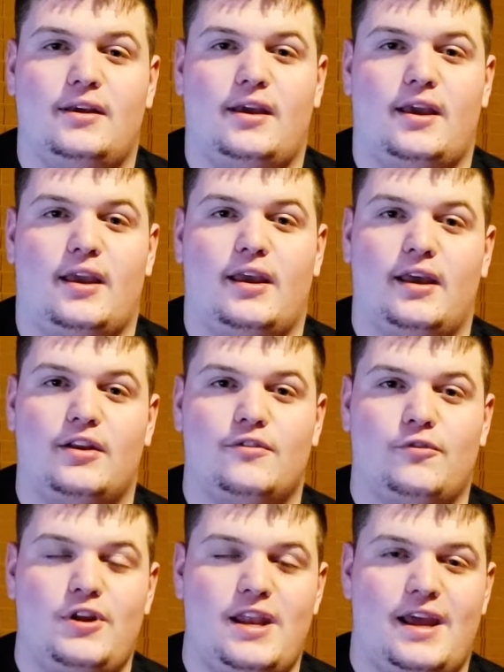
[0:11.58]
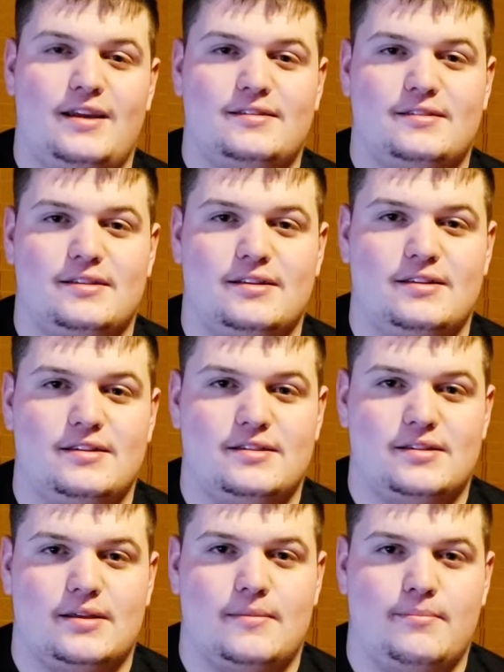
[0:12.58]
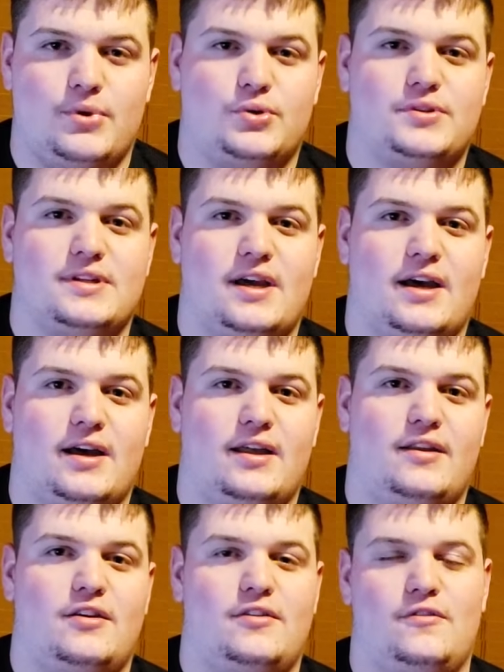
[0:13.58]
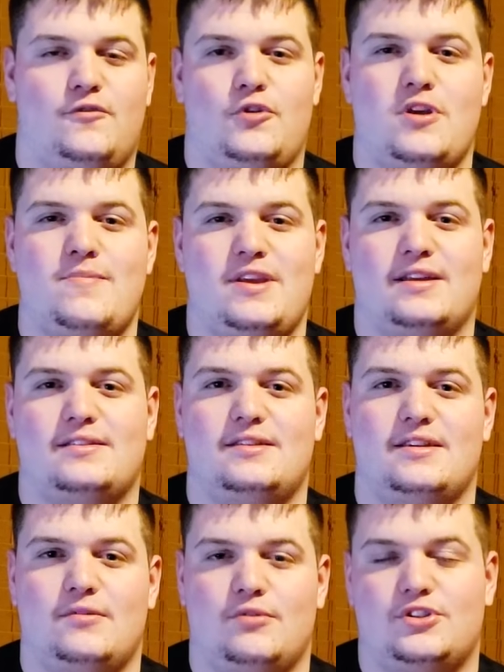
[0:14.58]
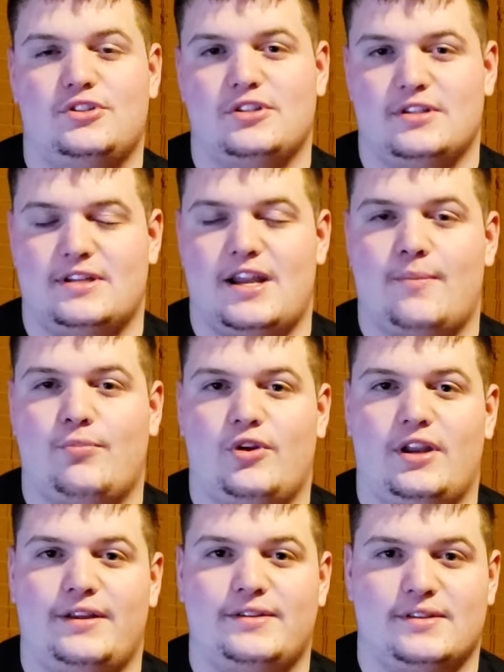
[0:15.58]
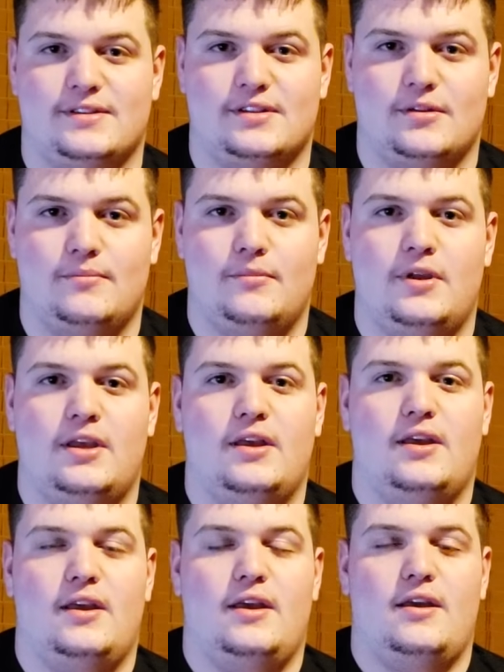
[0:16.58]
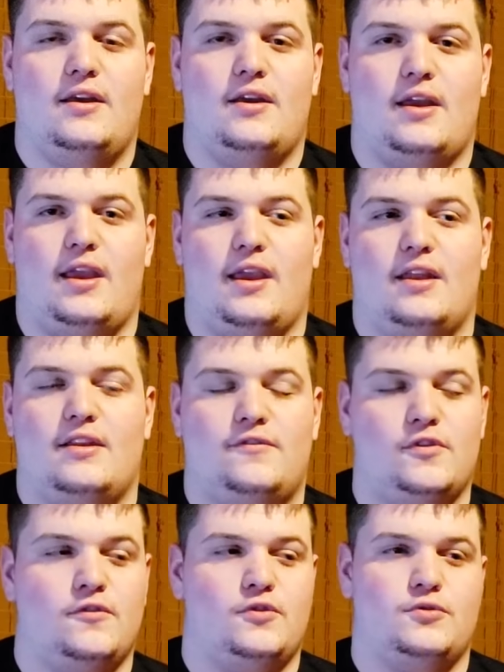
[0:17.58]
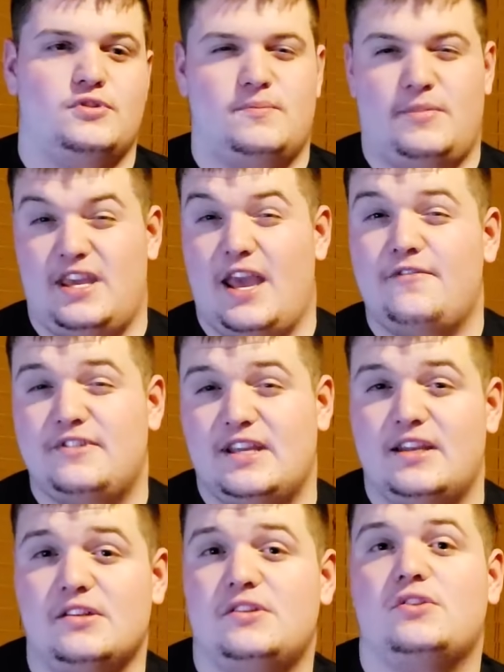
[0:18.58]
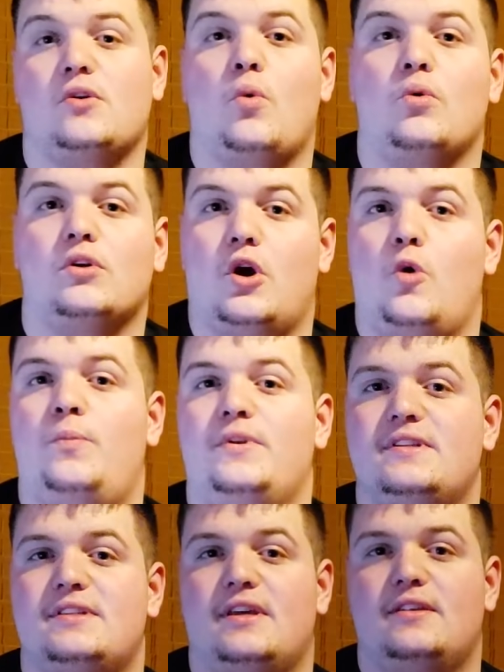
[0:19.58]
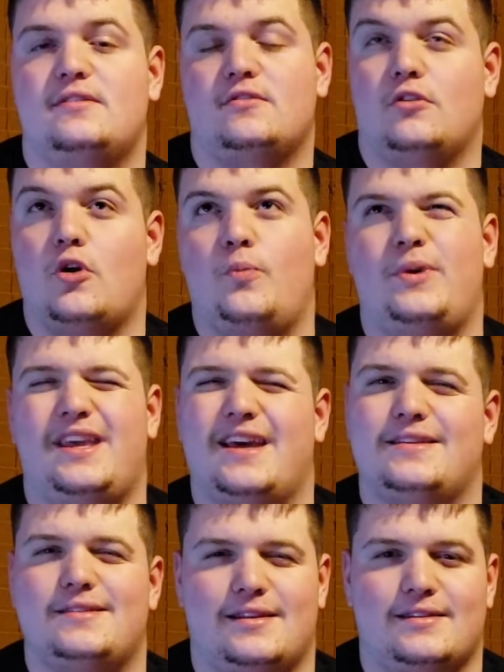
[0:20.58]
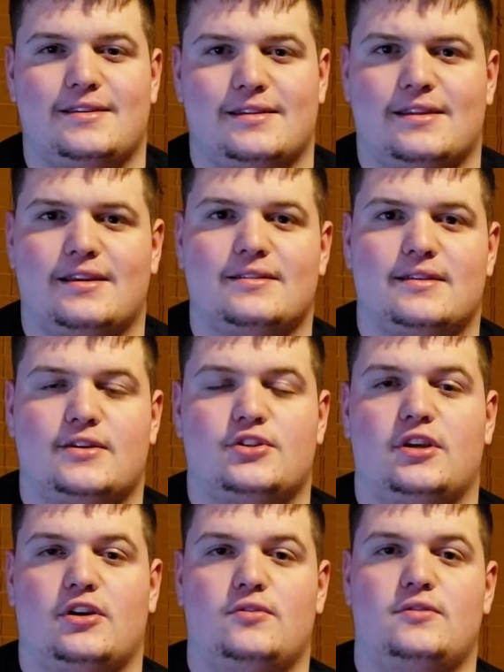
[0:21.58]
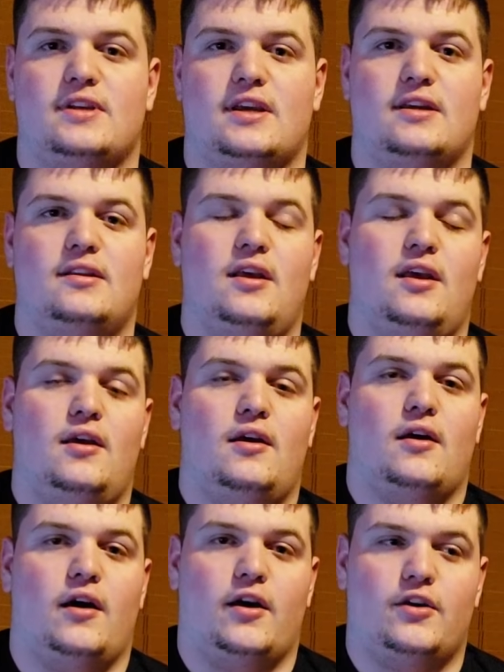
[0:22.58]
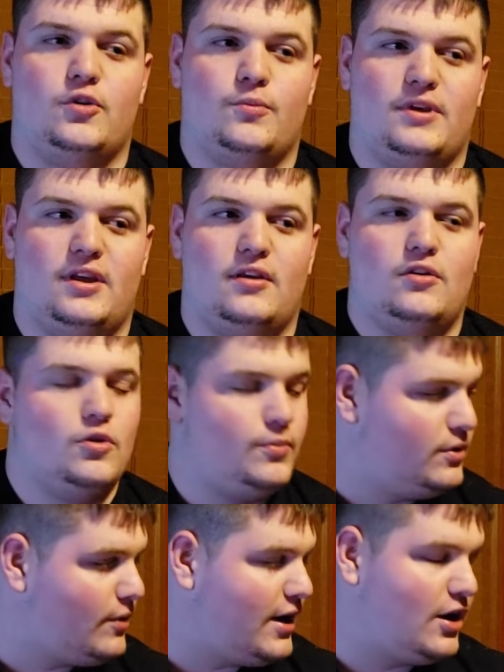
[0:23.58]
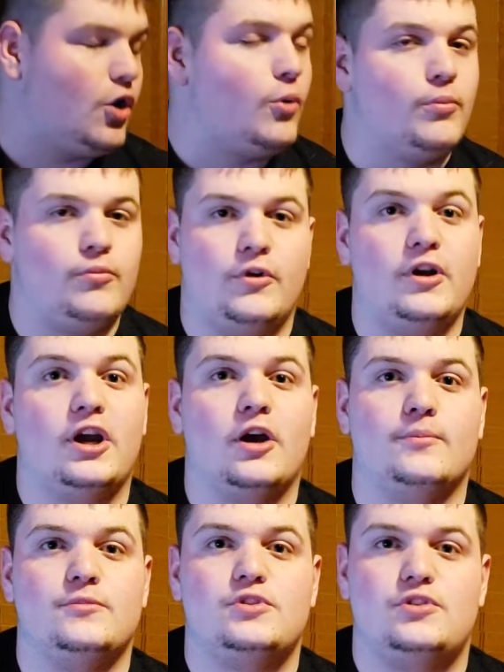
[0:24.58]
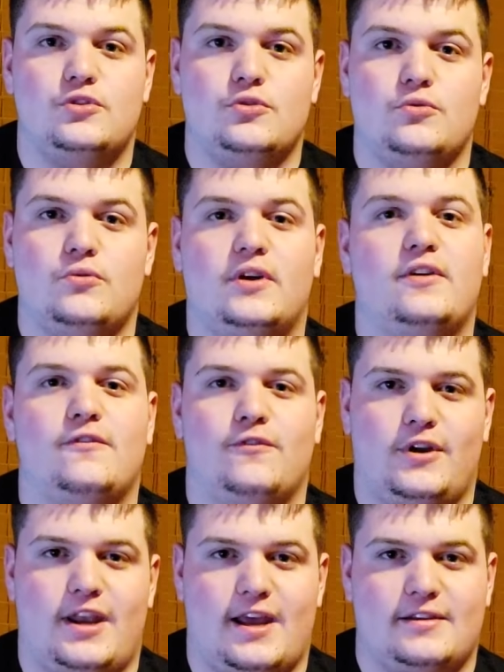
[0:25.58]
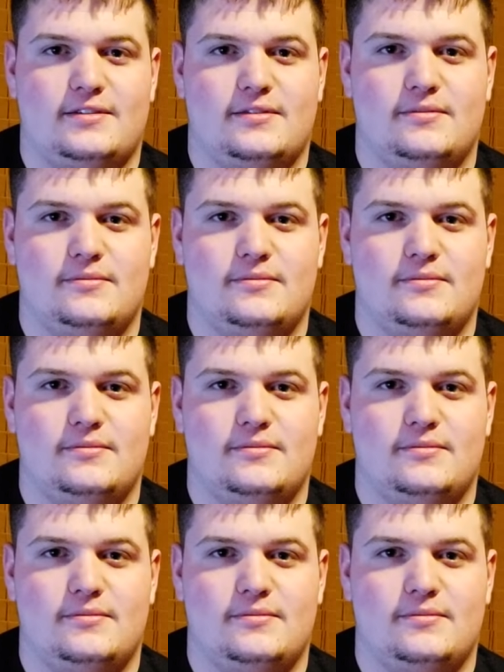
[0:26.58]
And FreeNAS is built on FreeBSD, which is an operating system. And if you've used pfSense or OpenSense, or OPNSense I think is actually how you say it, you'll be right at home when it comes to FreeNAS.